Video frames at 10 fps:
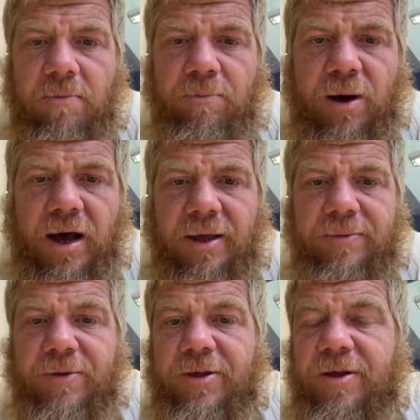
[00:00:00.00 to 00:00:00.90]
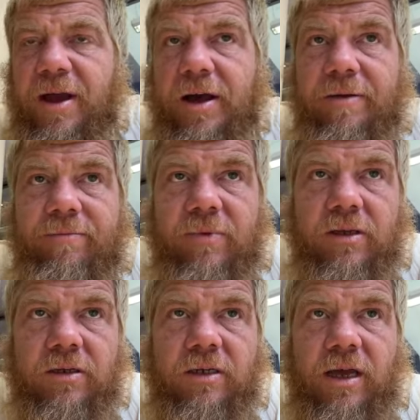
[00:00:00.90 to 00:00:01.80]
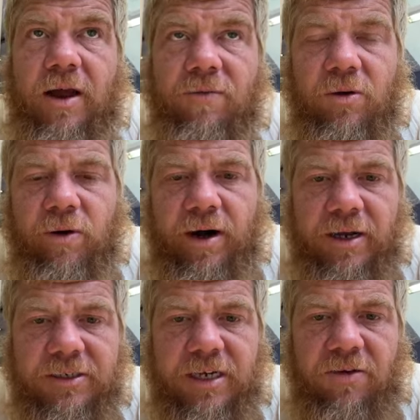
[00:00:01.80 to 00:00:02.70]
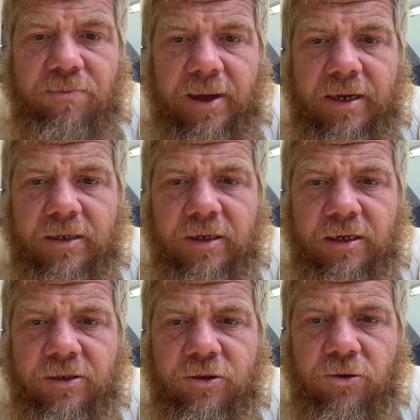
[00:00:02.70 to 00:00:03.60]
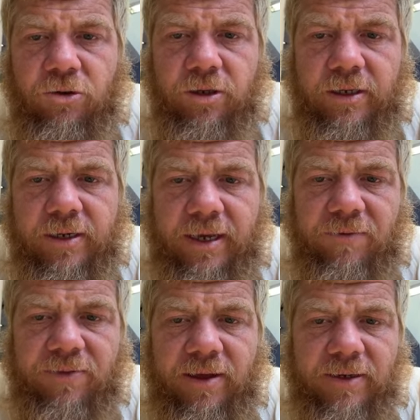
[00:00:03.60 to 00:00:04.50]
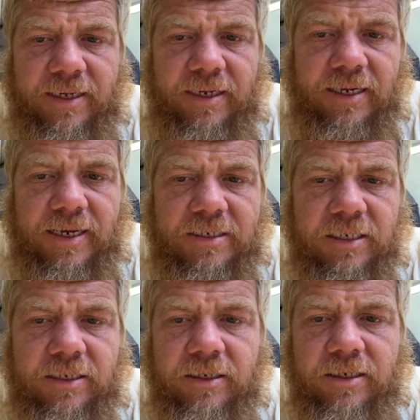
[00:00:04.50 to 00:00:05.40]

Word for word: But uh, everywhere else I've been, it usually, like if they legalize it,